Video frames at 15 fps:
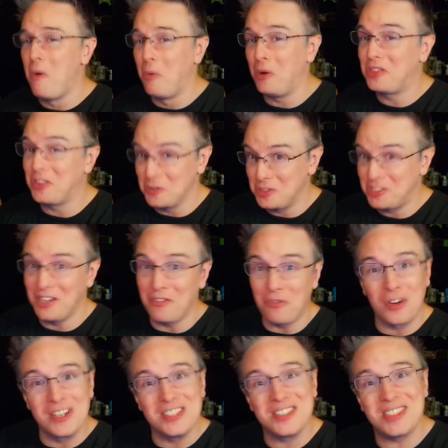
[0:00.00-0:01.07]
with those
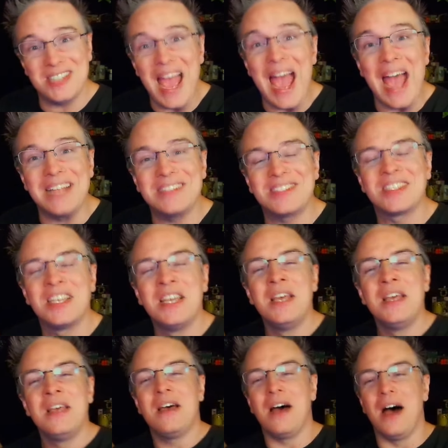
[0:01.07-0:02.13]
different stats
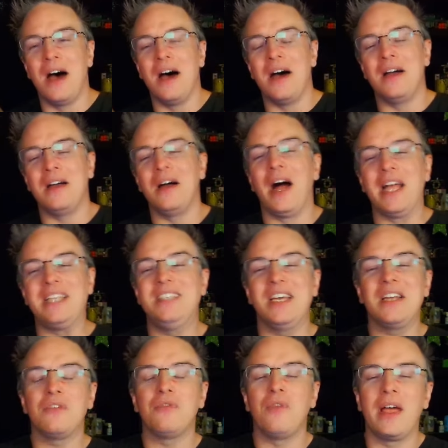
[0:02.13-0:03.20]
uh,
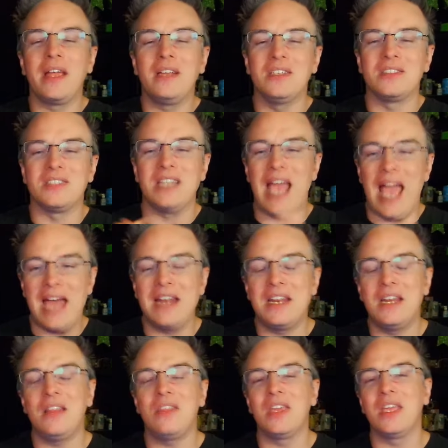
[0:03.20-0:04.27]
identifying doesn't add
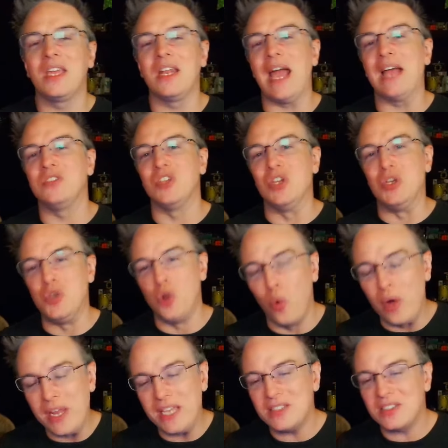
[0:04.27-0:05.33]
anything it adds
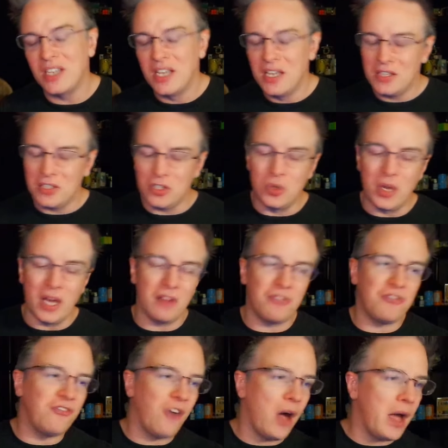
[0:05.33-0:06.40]
annoyance you gotta
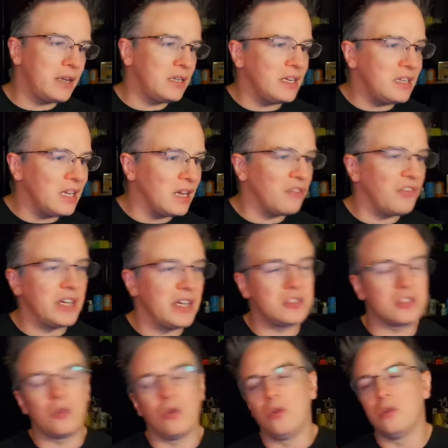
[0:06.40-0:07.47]
find identify
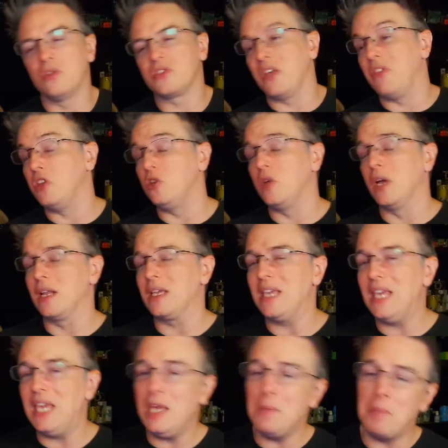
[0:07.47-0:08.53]
scrolls and then you gotta
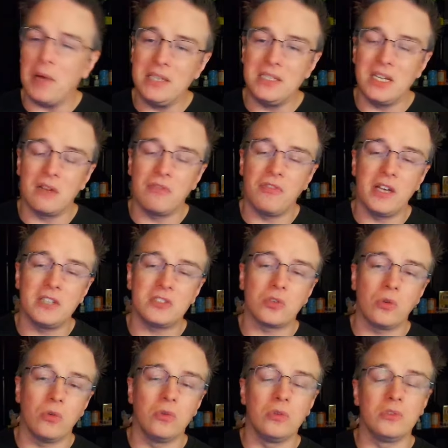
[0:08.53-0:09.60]
keep identify
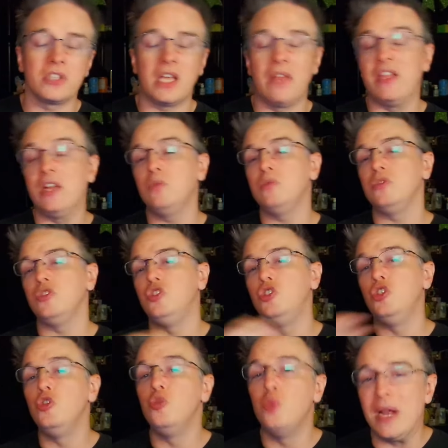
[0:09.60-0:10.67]
scrolls and they don't
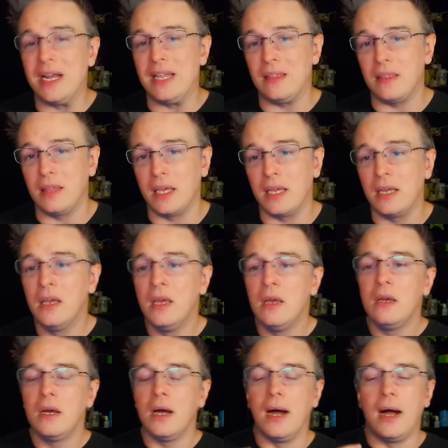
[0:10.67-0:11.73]
do anything
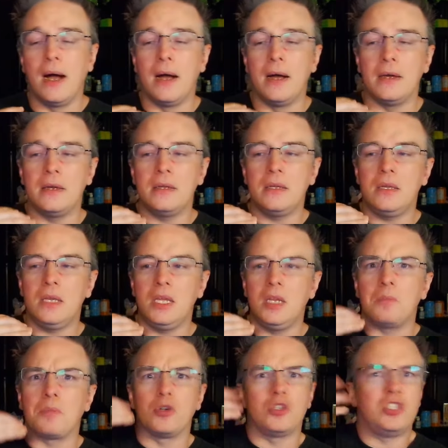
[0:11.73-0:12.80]
uh,
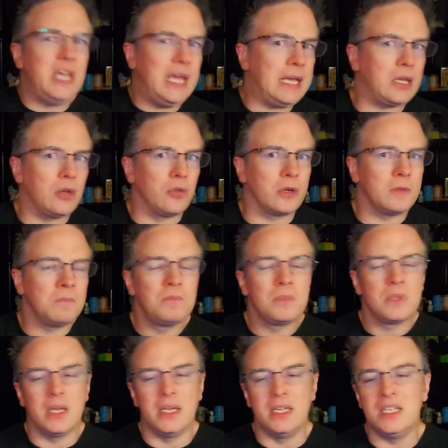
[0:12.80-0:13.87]
in particular
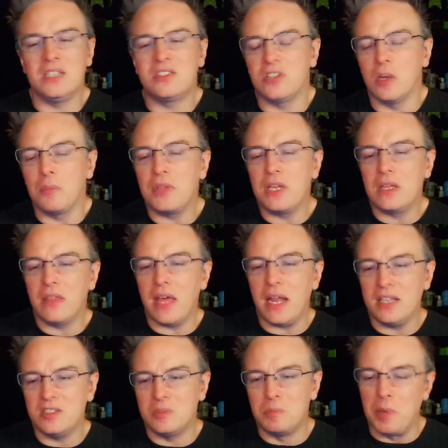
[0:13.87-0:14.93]
it's something that
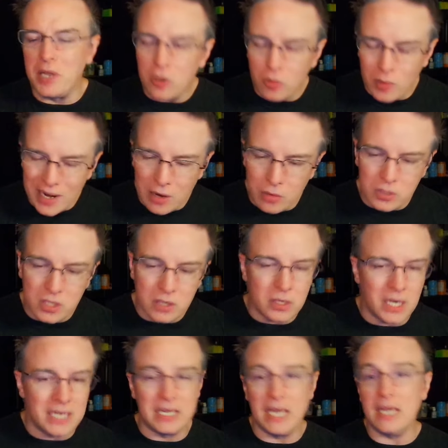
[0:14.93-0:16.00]
has been around
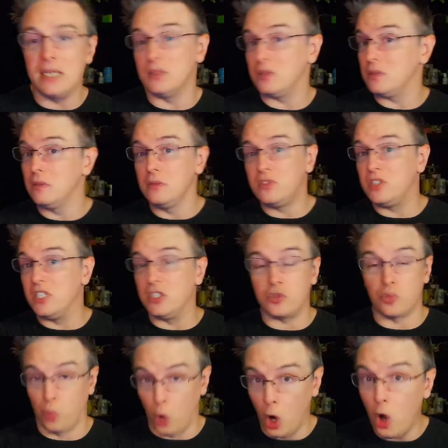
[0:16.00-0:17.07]
again
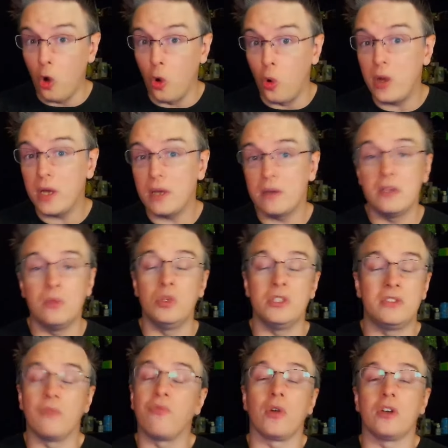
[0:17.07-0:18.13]
since rogue it
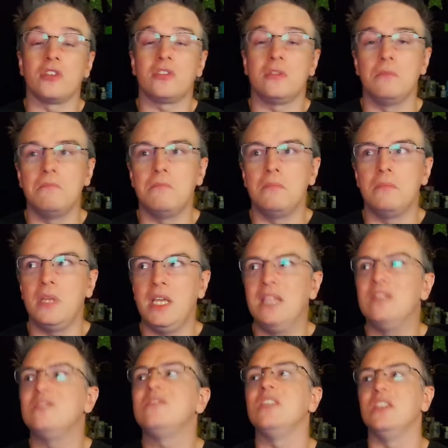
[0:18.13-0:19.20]
was the first
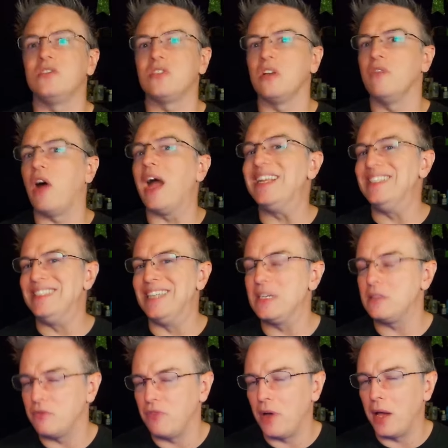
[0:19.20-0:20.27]
instance of
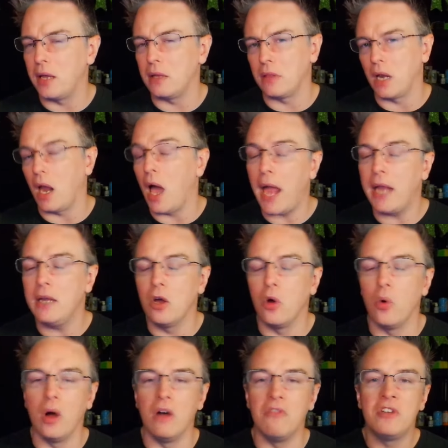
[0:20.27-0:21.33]
identifying that i
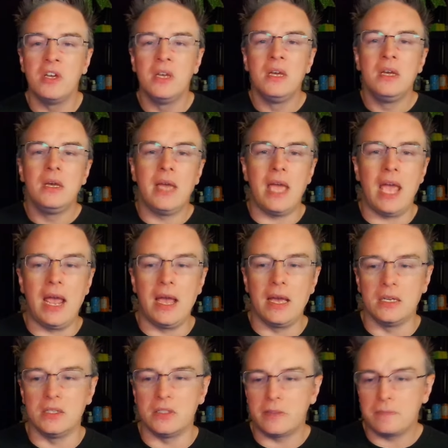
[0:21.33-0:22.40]
know of
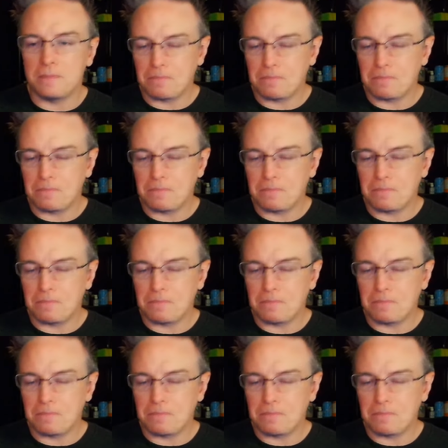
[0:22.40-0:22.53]
and